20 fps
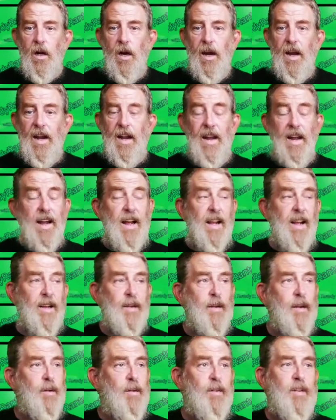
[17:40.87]

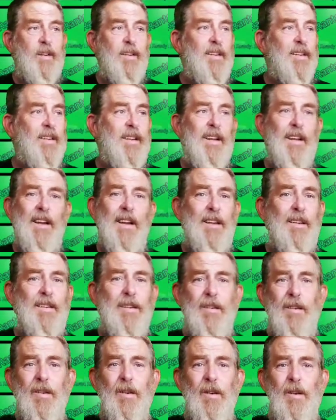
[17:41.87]
And
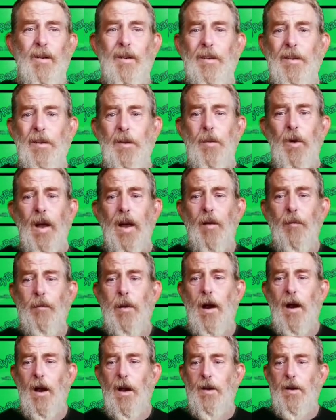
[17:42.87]
you have
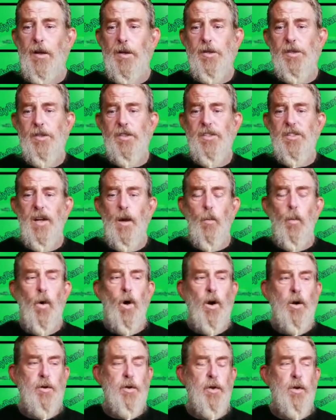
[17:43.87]
politicians that
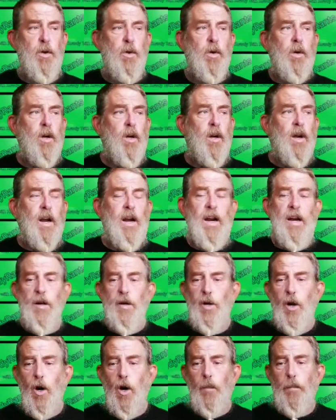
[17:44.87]
want to
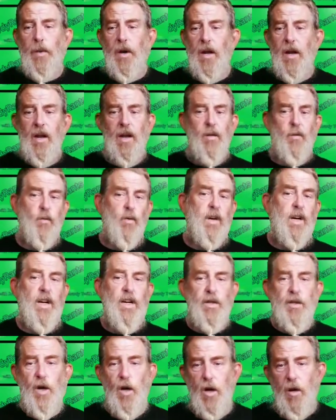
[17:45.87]
interpret and
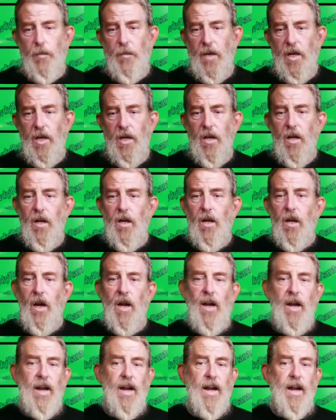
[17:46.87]
reinterpret
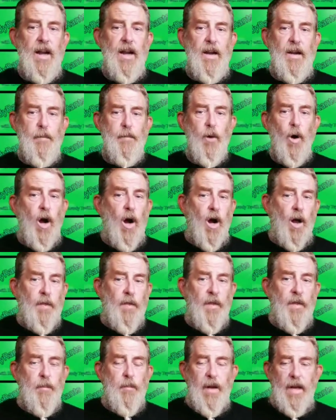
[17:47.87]
and
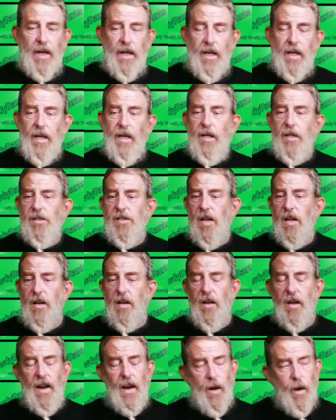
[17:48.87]
broaden the meanings
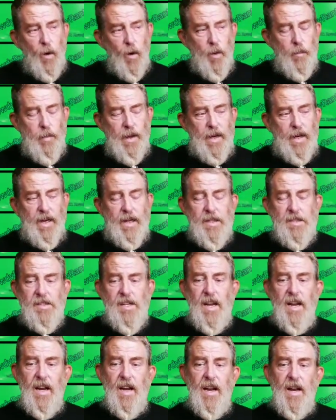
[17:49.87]
and narrow the meanings,
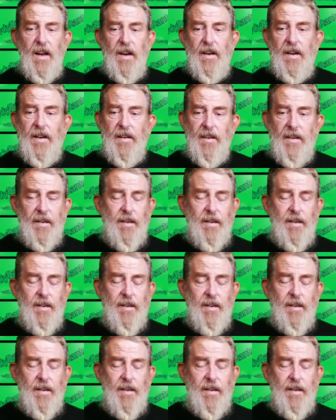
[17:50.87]
and